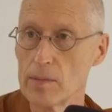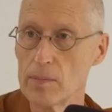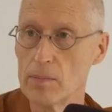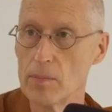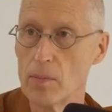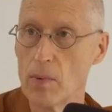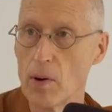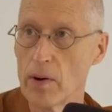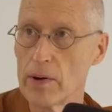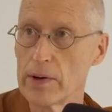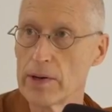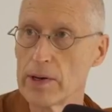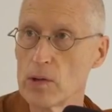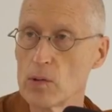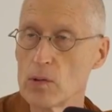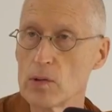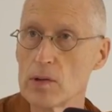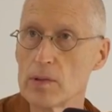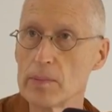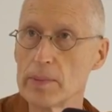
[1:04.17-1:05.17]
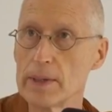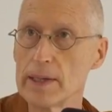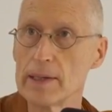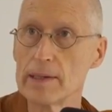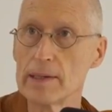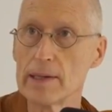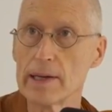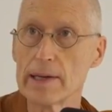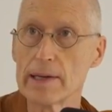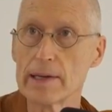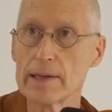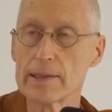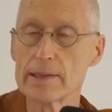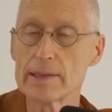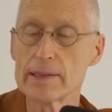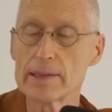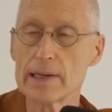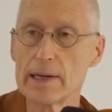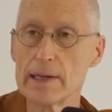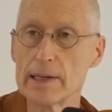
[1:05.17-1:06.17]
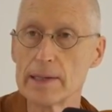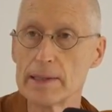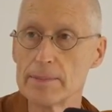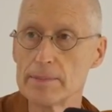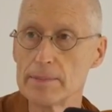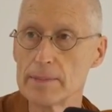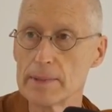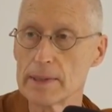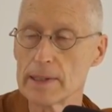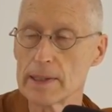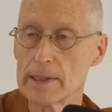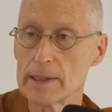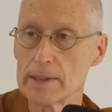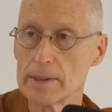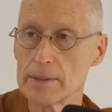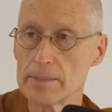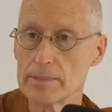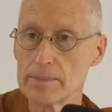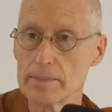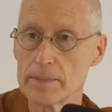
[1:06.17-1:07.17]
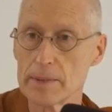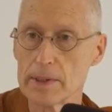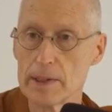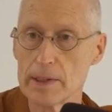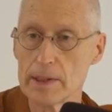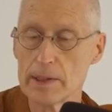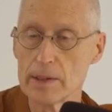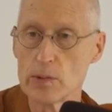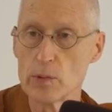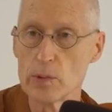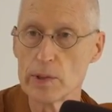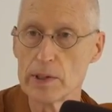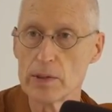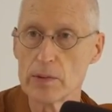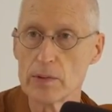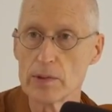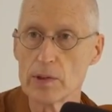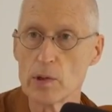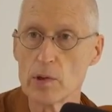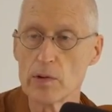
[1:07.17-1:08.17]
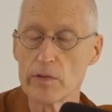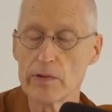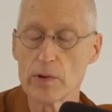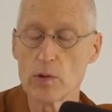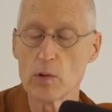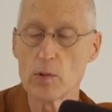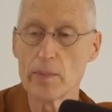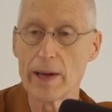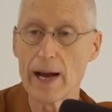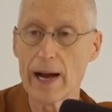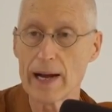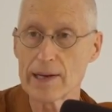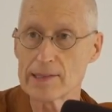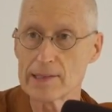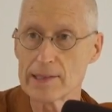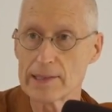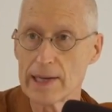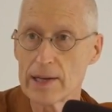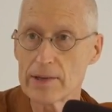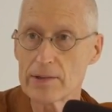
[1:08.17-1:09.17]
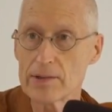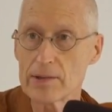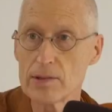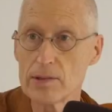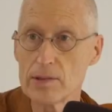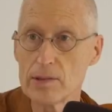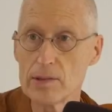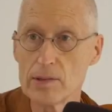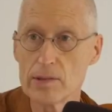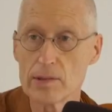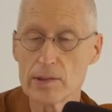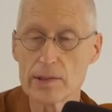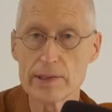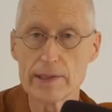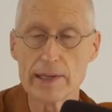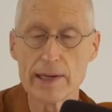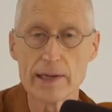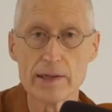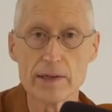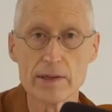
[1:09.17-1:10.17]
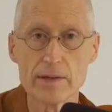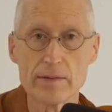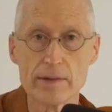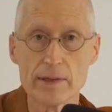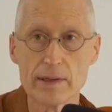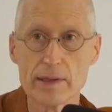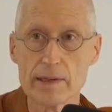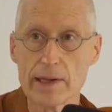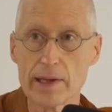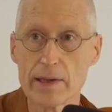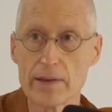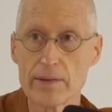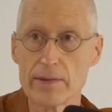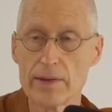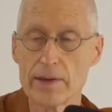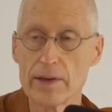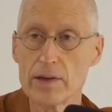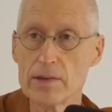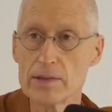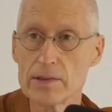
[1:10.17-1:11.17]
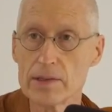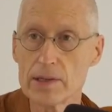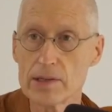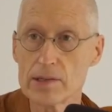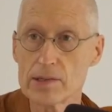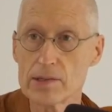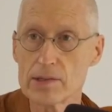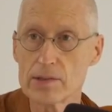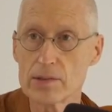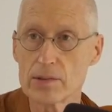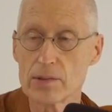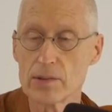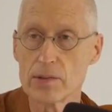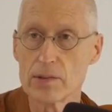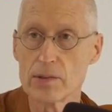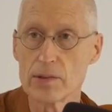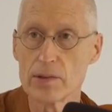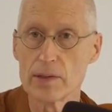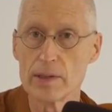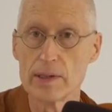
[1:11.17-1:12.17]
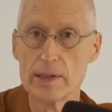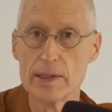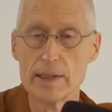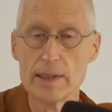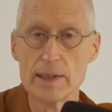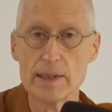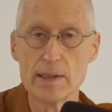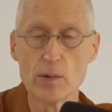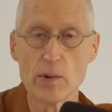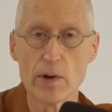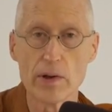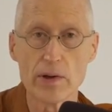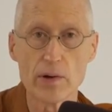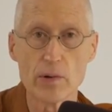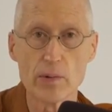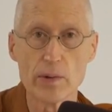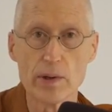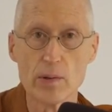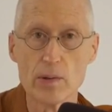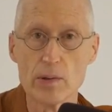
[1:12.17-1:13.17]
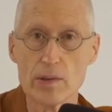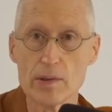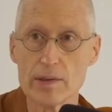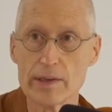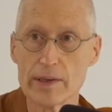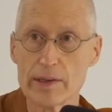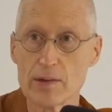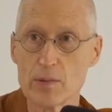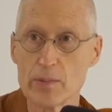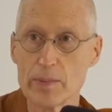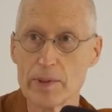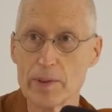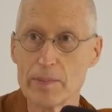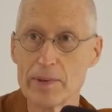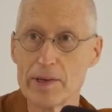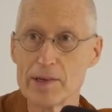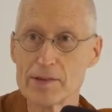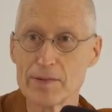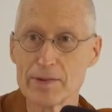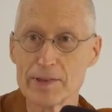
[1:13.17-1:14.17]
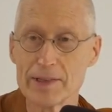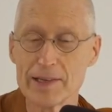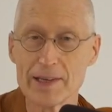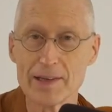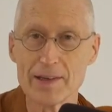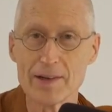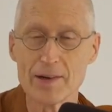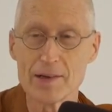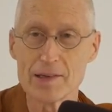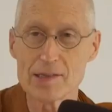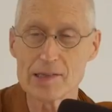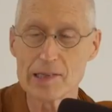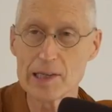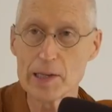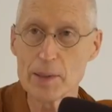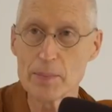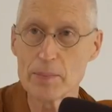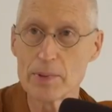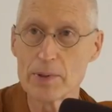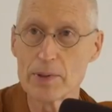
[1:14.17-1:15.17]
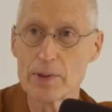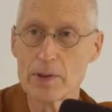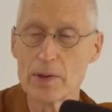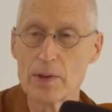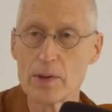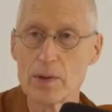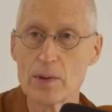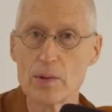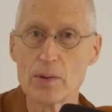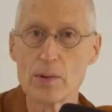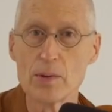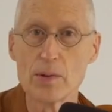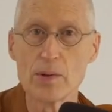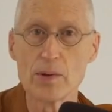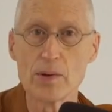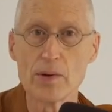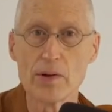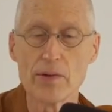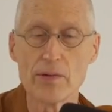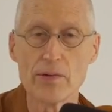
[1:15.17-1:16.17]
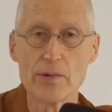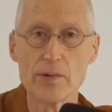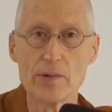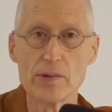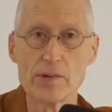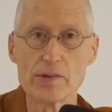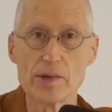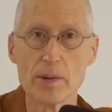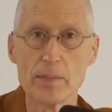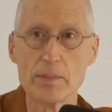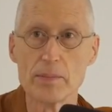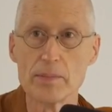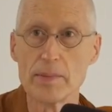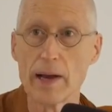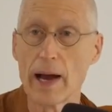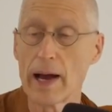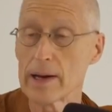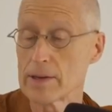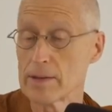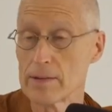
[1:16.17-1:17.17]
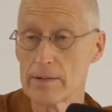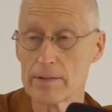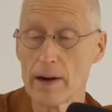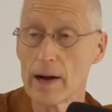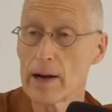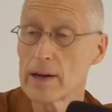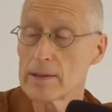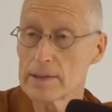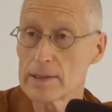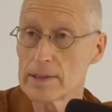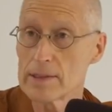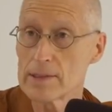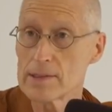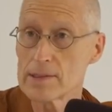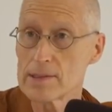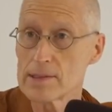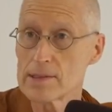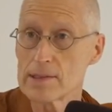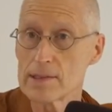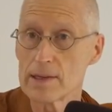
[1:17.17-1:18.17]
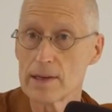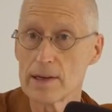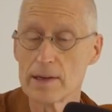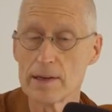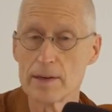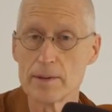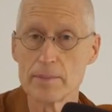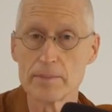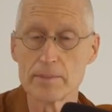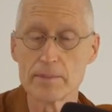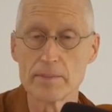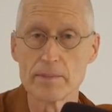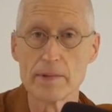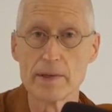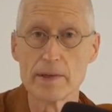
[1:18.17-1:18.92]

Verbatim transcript: body will be like at the time. Um, we don't know if it will be accidental or at the end of a lengthy illness or whether we will it will be peacefully in our sleep or through some act of violence. Um,